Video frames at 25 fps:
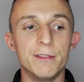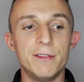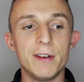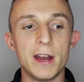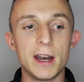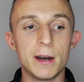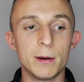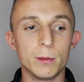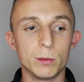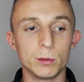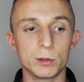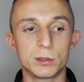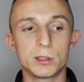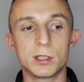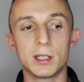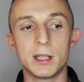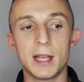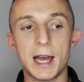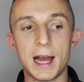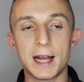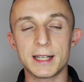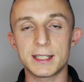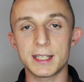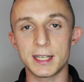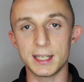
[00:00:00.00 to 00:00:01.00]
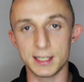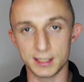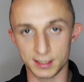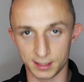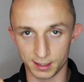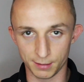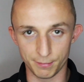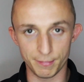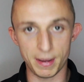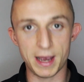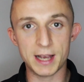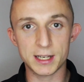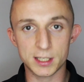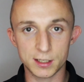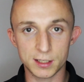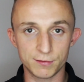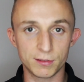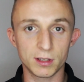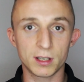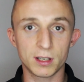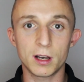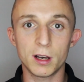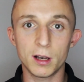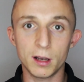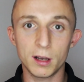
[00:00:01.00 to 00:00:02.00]
the variables to that is the mass of
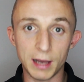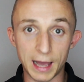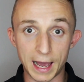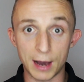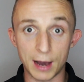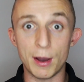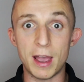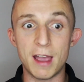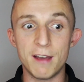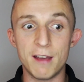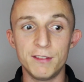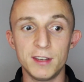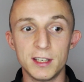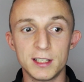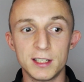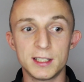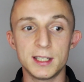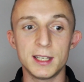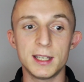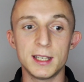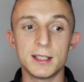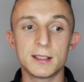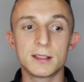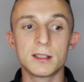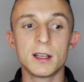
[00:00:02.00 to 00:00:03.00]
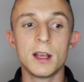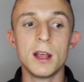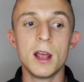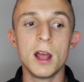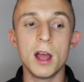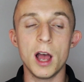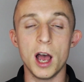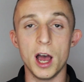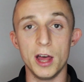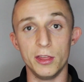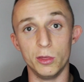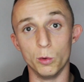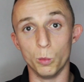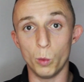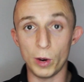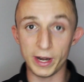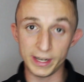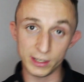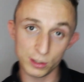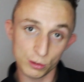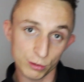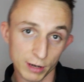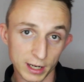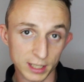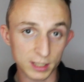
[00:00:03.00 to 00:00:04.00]
the car, how heavy it is, the
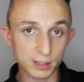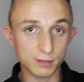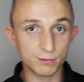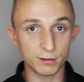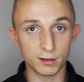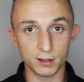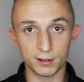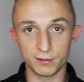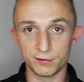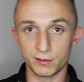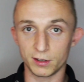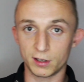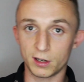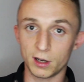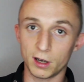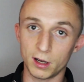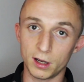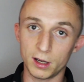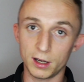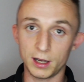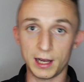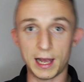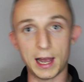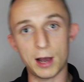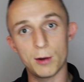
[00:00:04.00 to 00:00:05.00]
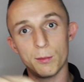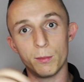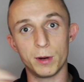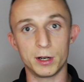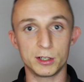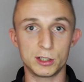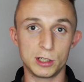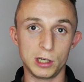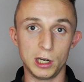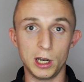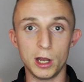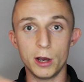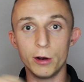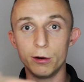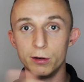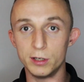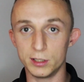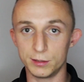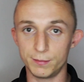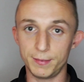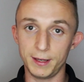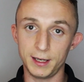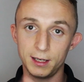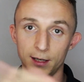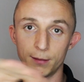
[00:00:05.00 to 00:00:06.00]
weight transfer of the car, how much load
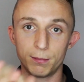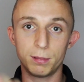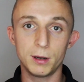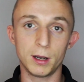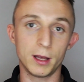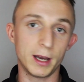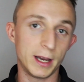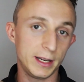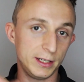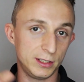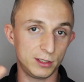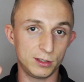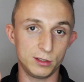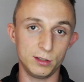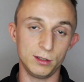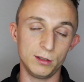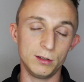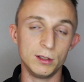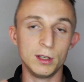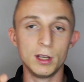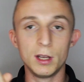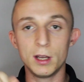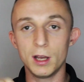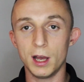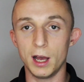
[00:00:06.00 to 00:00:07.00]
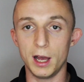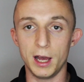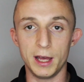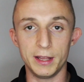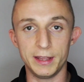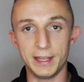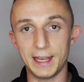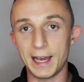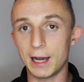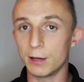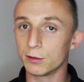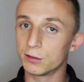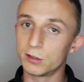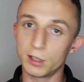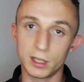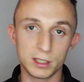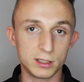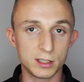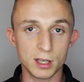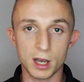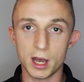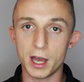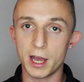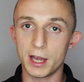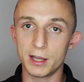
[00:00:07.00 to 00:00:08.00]
is being applied to the outside
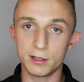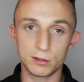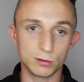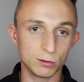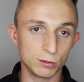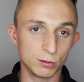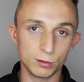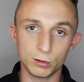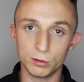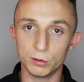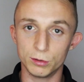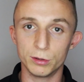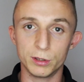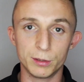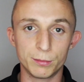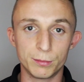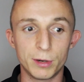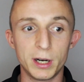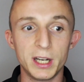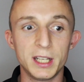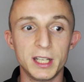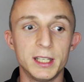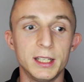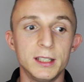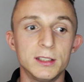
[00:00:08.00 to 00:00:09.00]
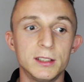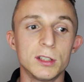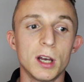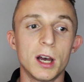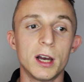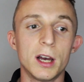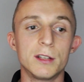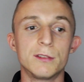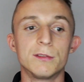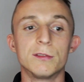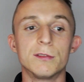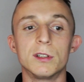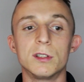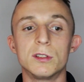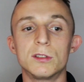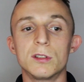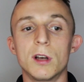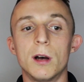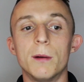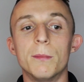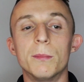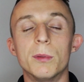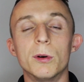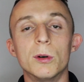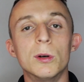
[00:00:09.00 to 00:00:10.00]
tyres or the braking tyres, for
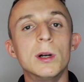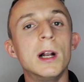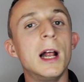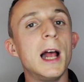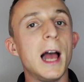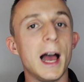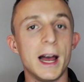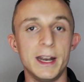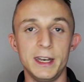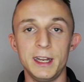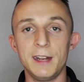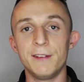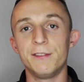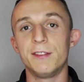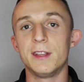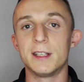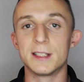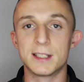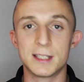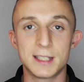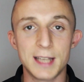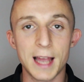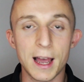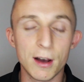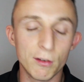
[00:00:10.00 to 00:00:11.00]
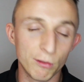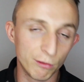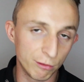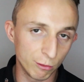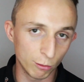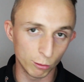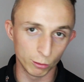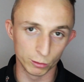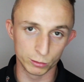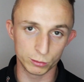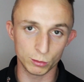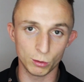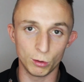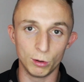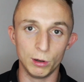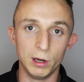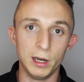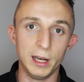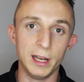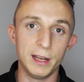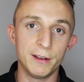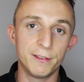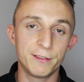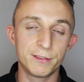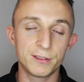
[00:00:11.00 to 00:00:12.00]
example, and if there's downforce or
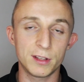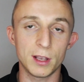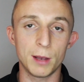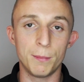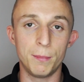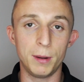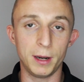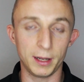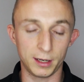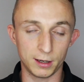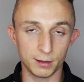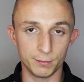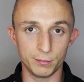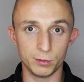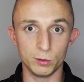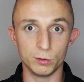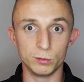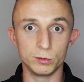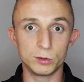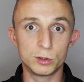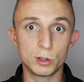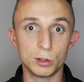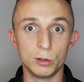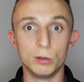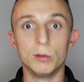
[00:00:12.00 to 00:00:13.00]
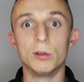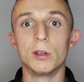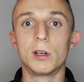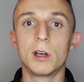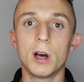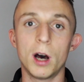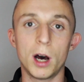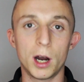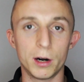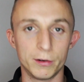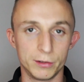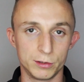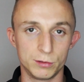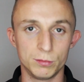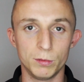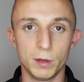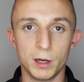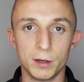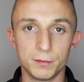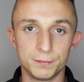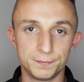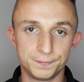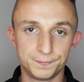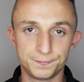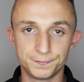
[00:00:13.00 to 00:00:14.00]
lift applicable to the car as
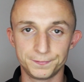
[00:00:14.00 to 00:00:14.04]
well.